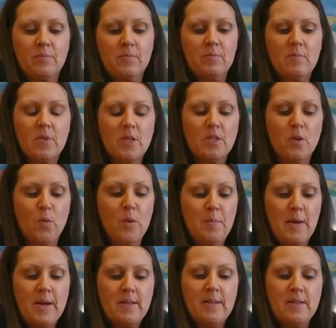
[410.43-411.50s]
So we
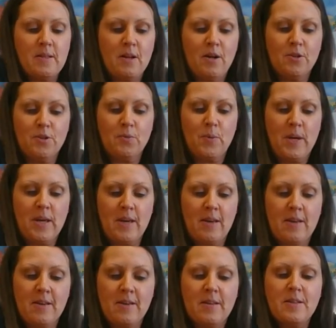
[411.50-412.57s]
made this last
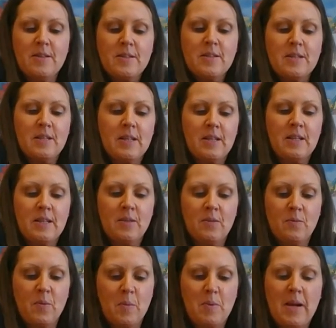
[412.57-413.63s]
week.
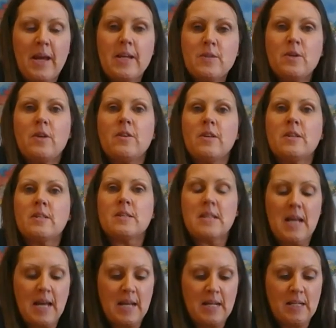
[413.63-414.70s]
We played it on the
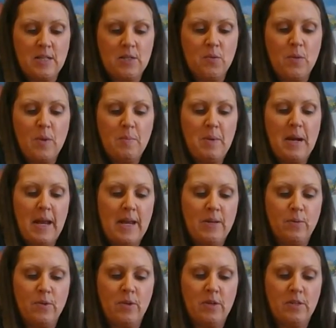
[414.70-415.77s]
sand, we played
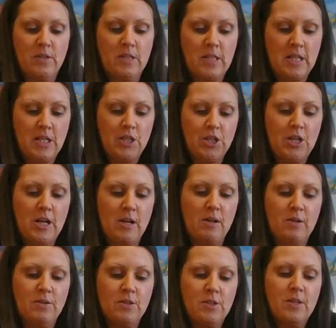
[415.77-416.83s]
with our
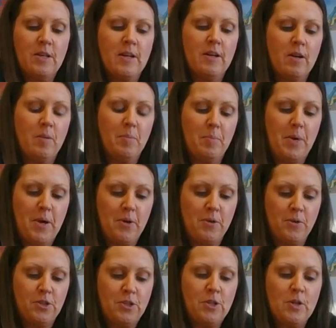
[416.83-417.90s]
seashells and our
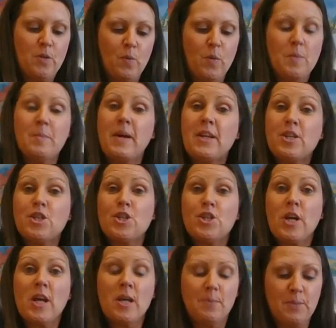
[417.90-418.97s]
boat, we made
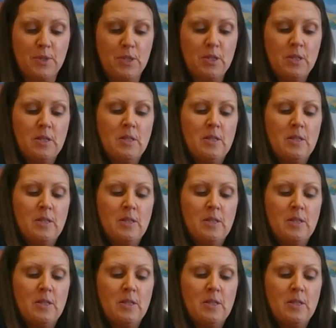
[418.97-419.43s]
shapes,